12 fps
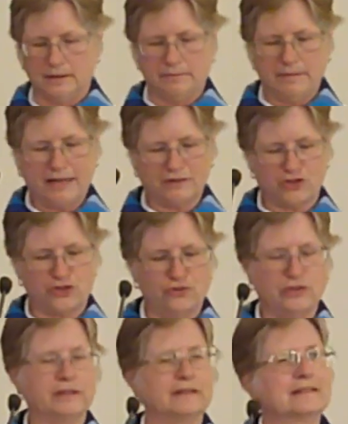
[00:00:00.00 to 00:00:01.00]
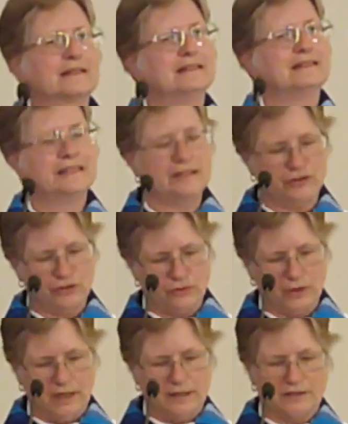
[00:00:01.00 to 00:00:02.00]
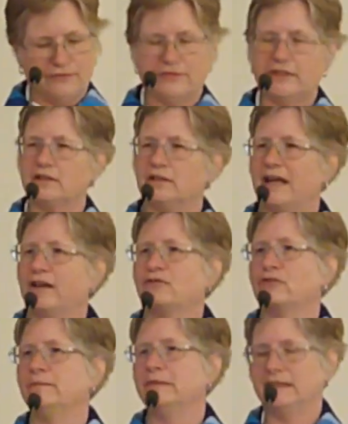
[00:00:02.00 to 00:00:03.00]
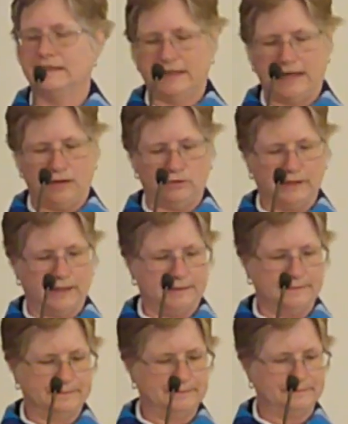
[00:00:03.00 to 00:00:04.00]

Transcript: mass shootings continue to fill every media outlet.